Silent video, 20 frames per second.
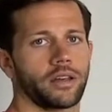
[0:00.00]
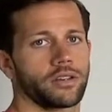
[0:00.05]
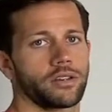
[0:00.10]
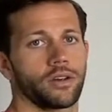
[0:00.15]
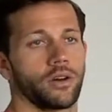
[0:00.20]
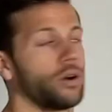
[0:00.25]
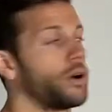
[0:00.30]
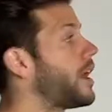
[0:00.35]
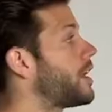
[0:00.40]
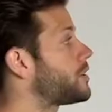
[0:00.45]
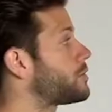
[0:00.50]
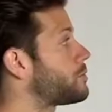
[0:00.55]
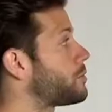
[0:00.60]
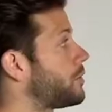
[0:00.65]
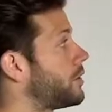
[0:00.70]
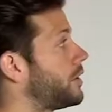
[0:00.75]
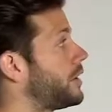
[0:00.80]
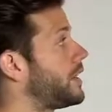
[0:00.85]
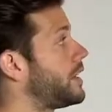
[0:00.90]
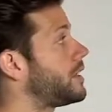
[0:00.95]
So as
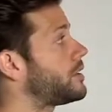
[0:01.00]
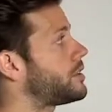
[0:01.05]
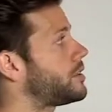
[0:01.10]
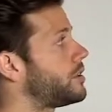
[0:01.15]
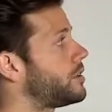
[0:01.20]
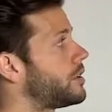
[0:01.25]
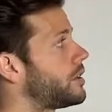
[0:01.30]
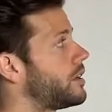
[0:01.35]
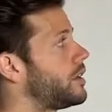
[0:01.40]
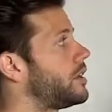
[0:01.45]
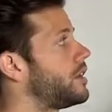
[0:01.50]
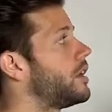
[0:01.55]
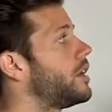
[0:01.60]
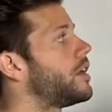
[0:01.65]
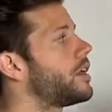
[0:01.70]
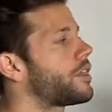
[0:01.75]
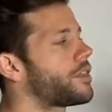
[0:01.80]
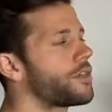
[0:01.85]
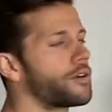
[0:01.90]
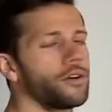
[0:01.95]
we're into the
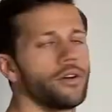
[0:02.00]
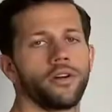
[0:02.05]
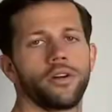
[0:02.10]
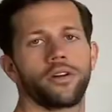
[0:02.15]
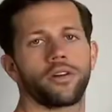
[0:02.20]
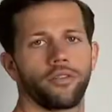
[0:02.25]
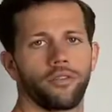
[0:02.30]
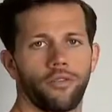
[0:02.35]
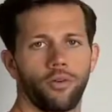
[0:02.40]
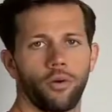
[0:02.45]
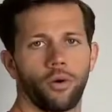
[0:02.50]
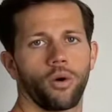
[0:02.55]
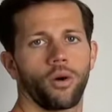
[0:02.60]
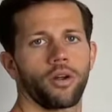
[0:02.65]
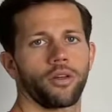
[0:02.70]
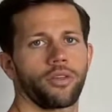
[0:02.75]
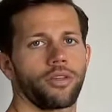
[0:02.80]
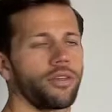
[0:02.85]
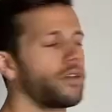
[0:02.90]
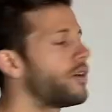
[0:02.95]
third, the
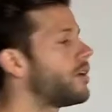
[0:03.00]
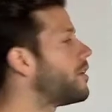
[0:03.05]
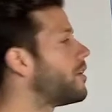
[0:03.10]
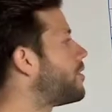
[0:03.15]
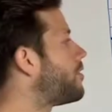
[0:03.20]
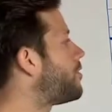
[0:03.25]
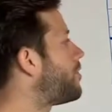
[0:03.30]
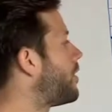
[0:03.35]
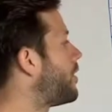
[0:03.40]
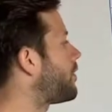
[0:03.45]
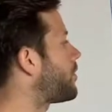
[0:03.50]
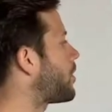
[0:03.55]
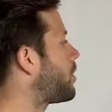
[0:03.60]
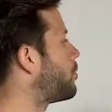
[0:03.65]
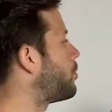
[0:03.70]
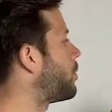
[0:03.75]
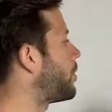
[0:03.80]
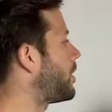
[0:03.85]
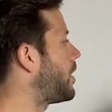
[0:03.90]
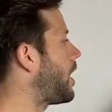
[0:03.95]
fourth, fifth, and
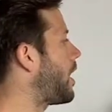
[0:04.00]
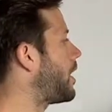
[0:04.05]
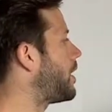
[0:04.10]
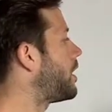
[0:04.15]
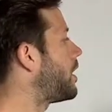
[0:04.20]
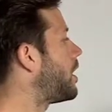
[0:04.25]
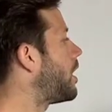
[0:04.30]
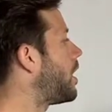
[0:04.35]
whatnot,